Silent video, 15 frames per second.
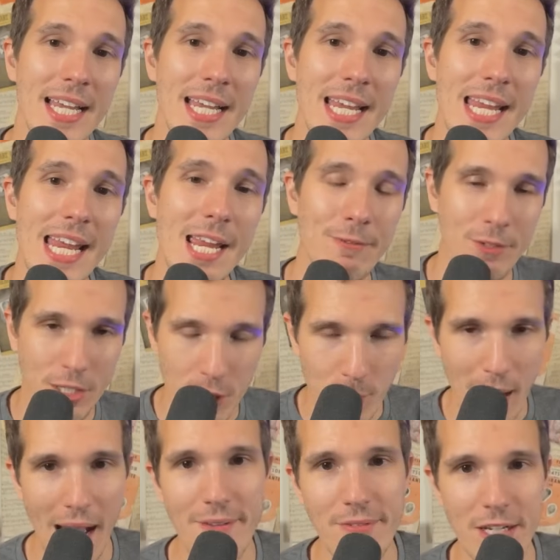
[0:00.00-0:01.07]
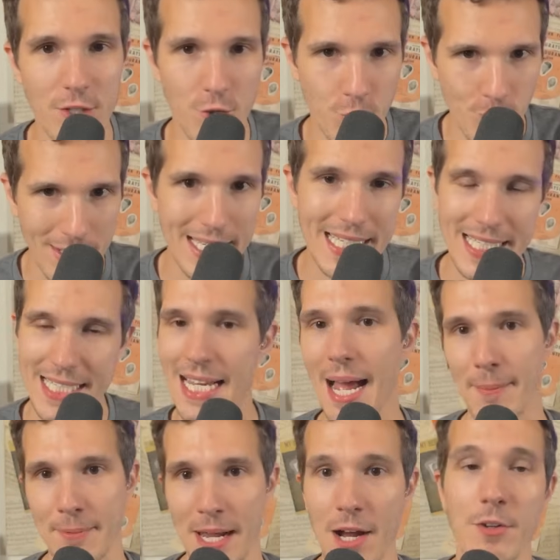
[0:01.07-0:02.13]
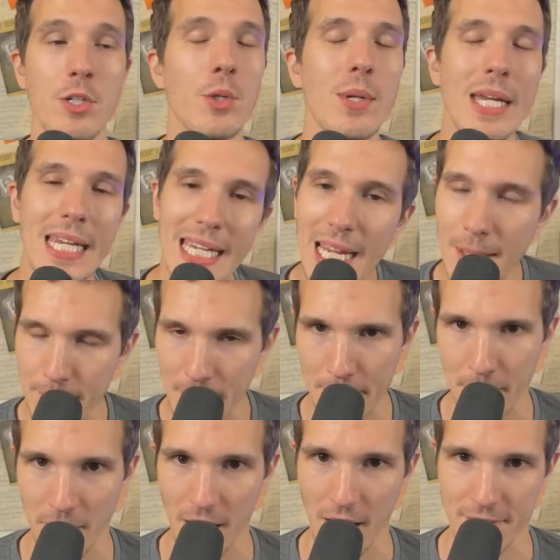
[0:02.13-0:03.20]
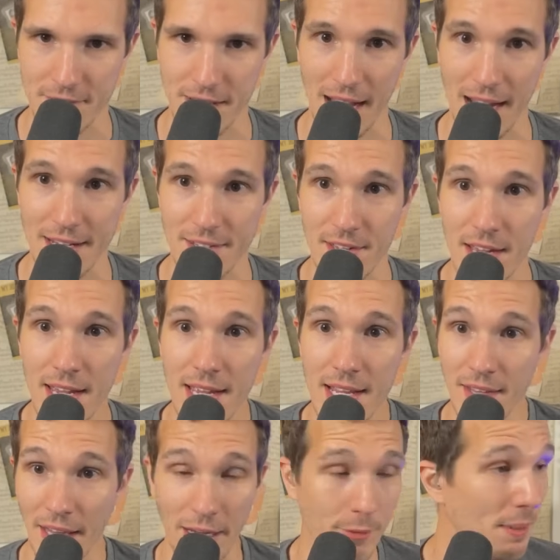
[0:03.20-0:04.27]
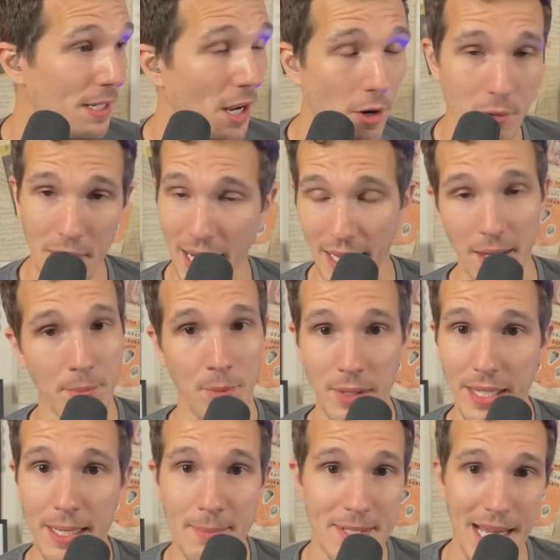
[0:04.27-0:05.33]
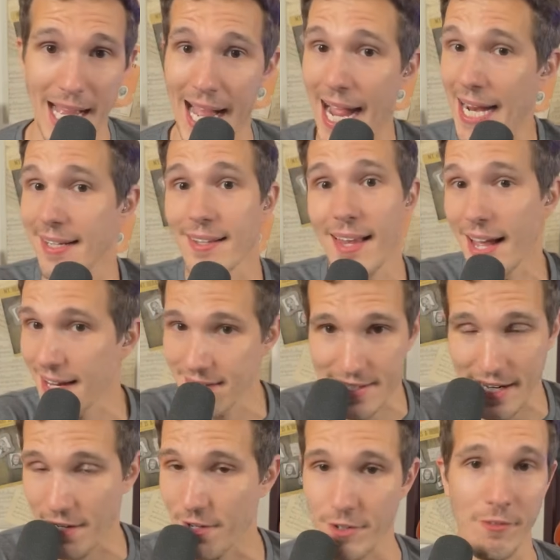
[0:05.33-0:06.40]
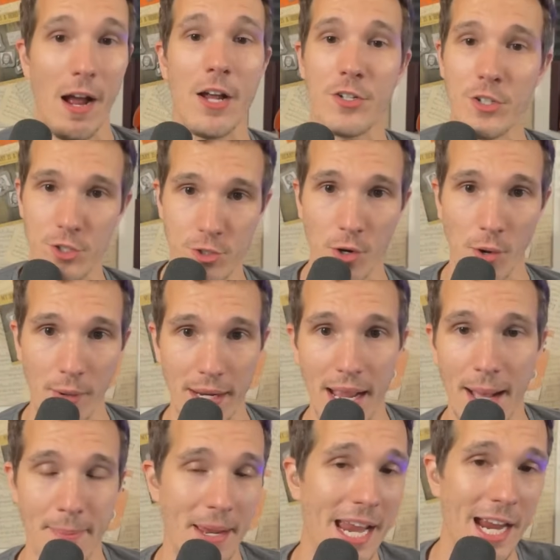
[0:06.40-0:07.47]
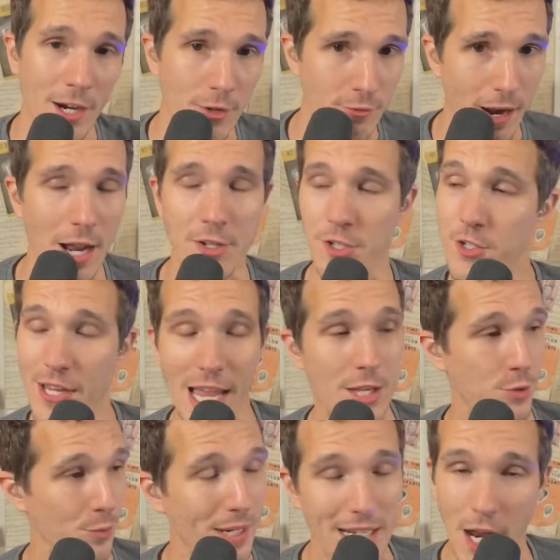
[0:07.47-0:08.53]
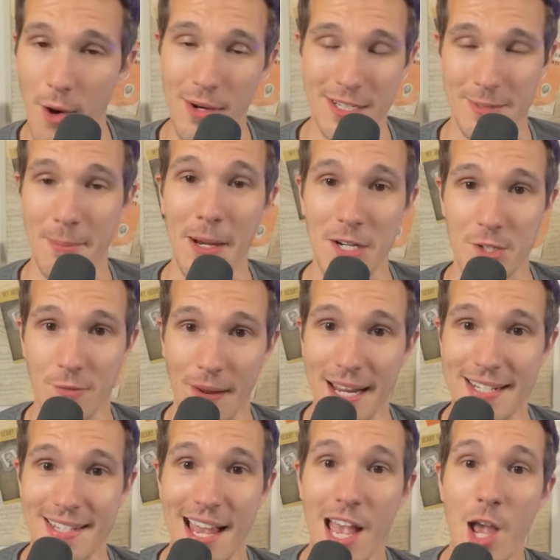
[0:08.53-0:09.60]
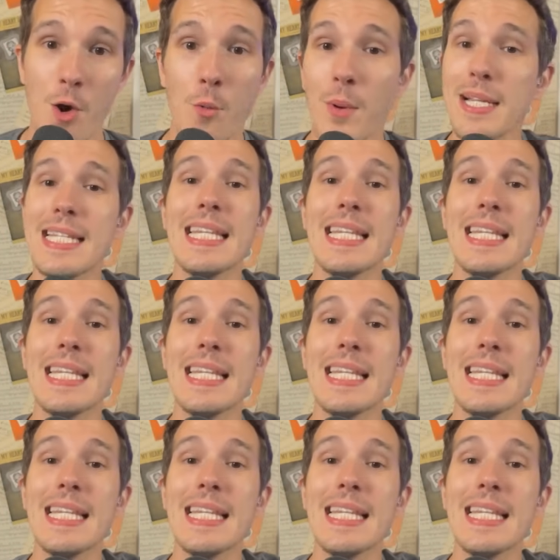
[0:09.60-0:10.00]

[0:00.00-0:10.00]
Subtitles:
If you have a tricky snap count, you can get people off sides. Like we know, Caleb Williams idolized Aaron Rodgers growing up. Aaron Rodgers, as we know as Bears fans, was the